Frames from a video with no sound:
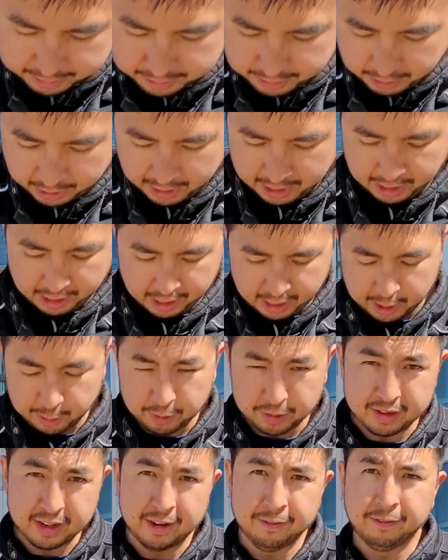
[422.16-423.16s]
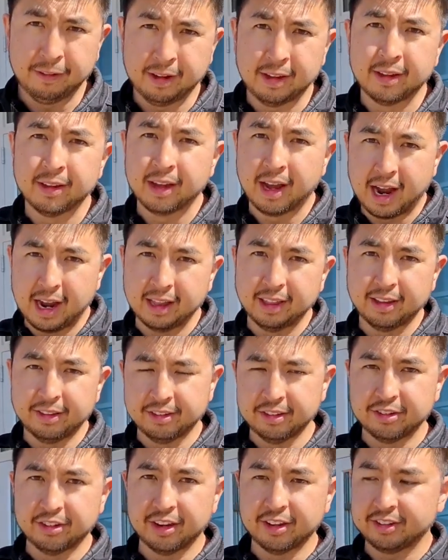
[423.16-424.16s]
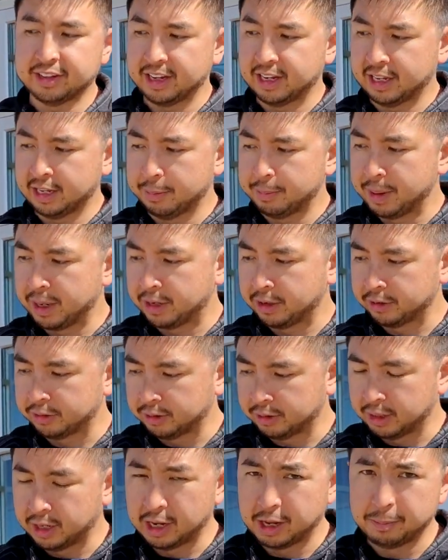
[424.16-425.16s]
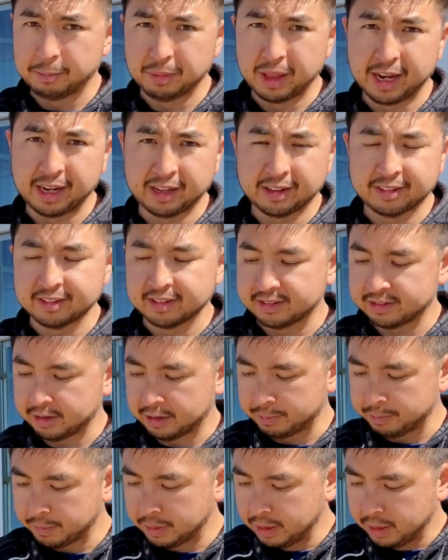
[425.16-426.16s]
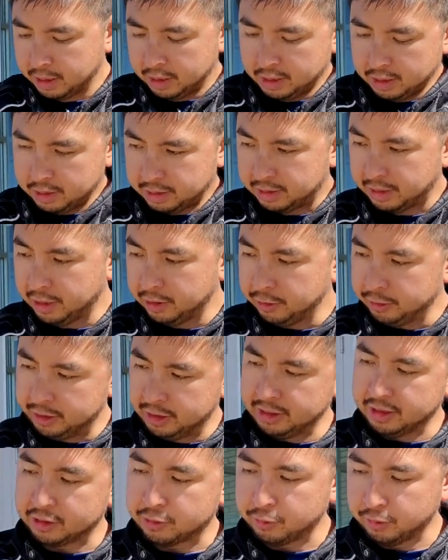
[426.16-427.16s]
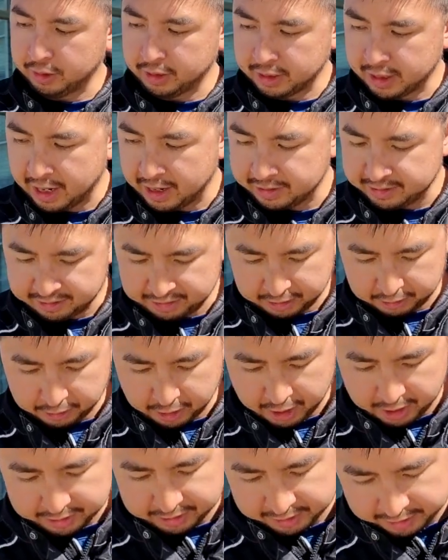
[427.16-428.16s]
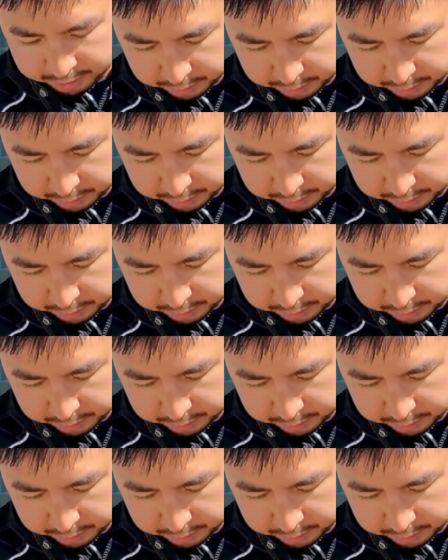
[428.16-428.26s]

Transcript: I, I would definitely highly suggest getting a better um, lighting system. The other thing that's really nice is it locks into